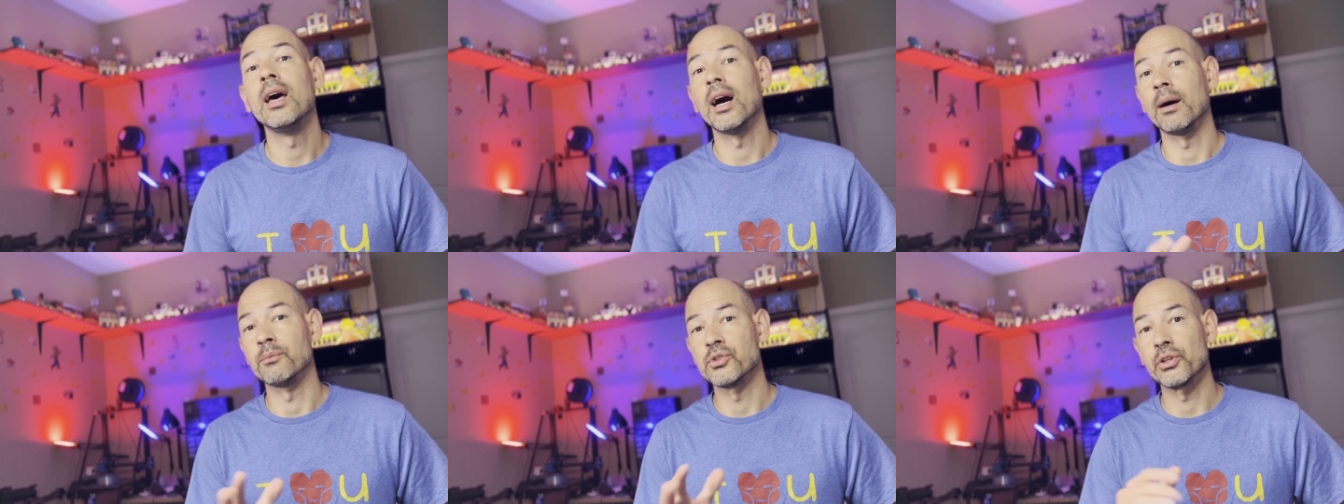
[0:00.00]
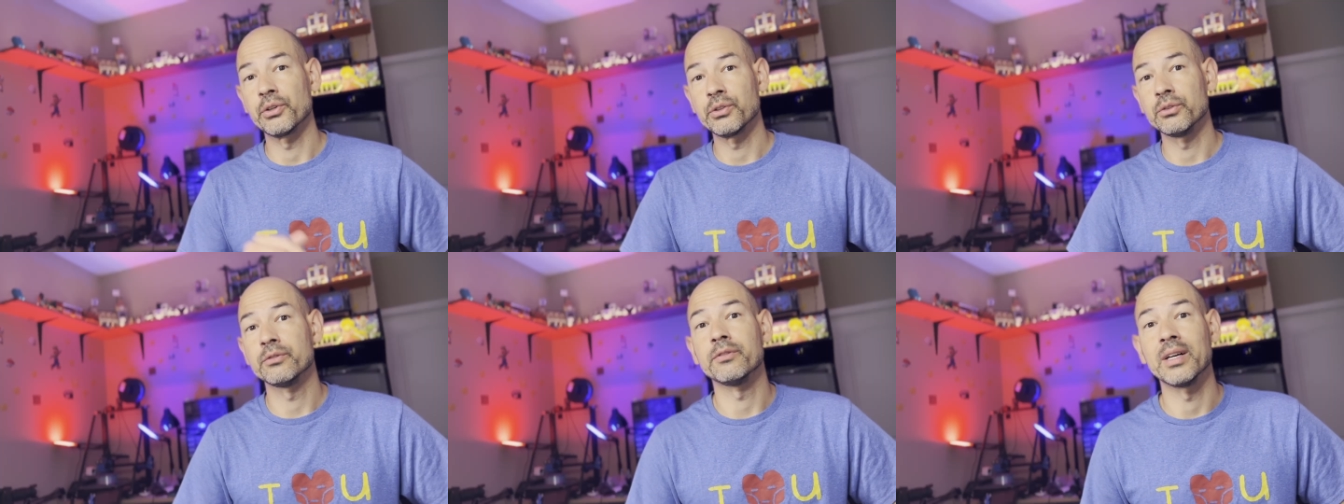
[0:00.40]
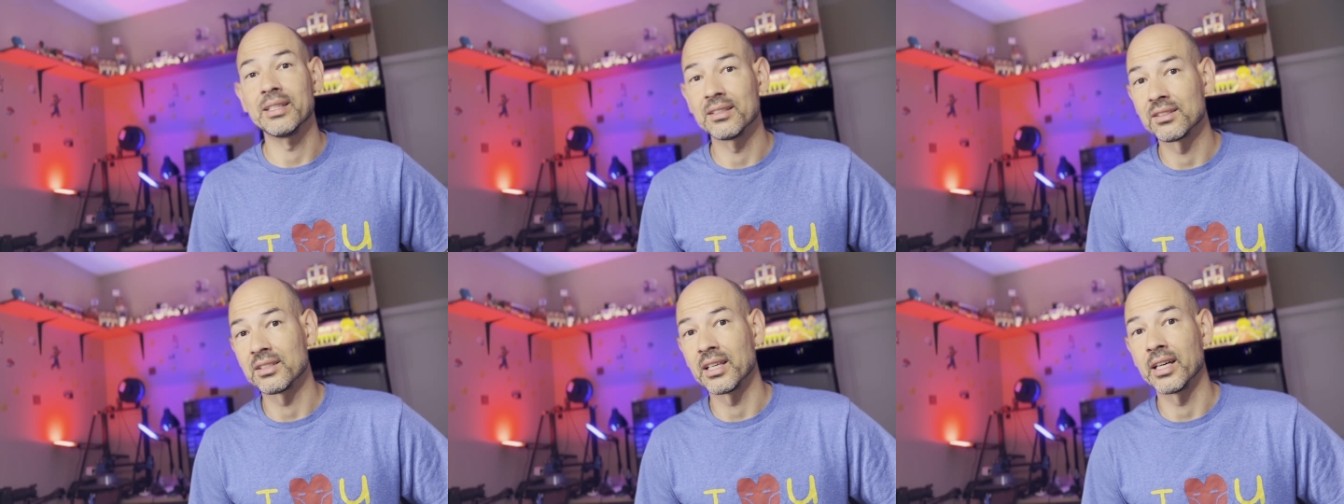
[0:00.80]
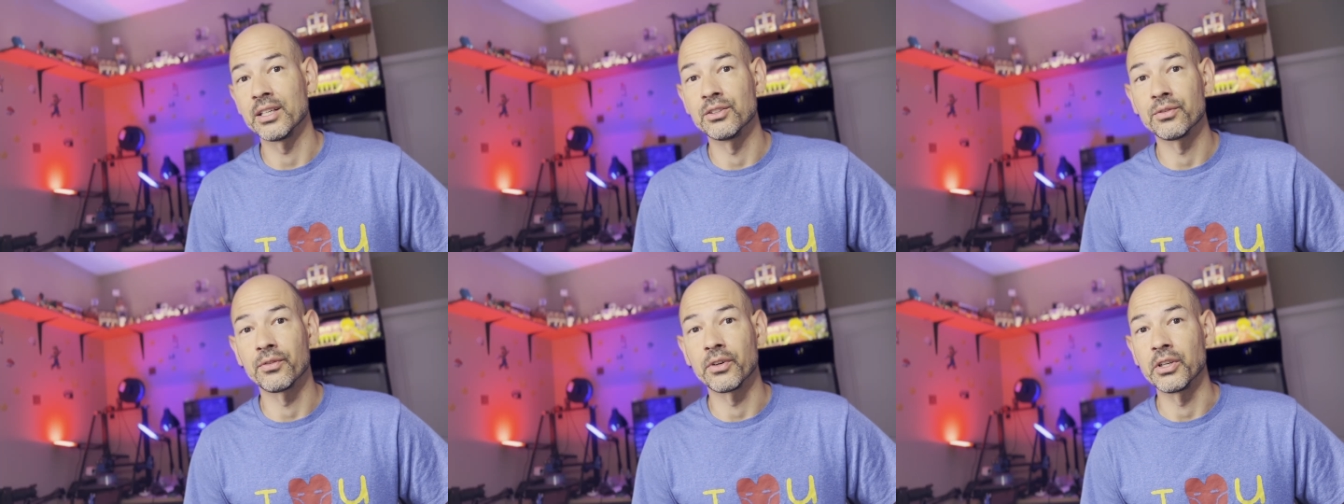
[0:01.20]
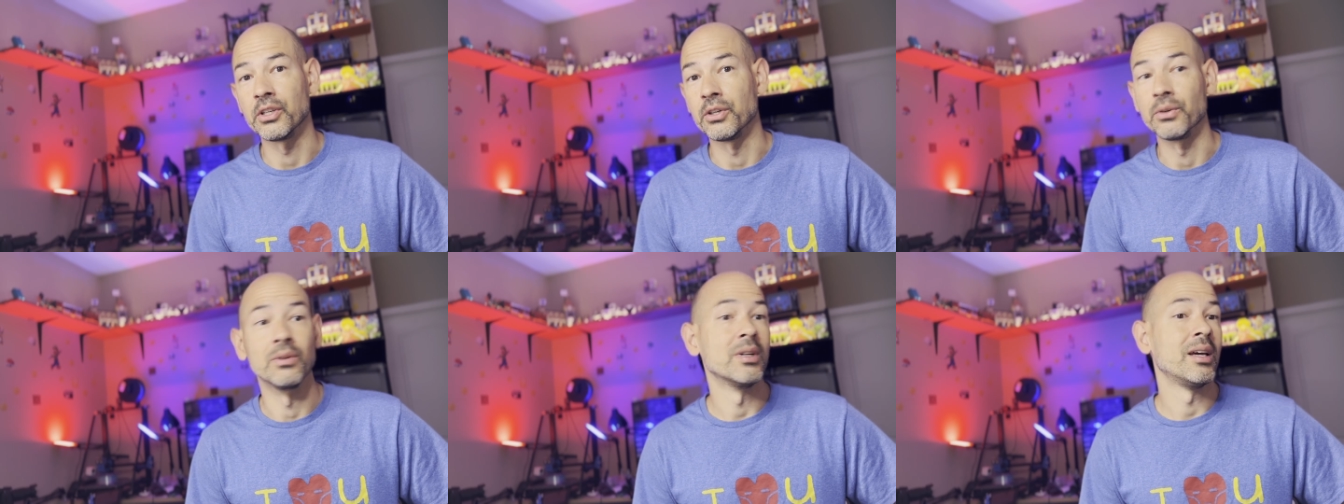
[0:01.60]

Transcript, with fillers: I'm sure you'll find a size for you.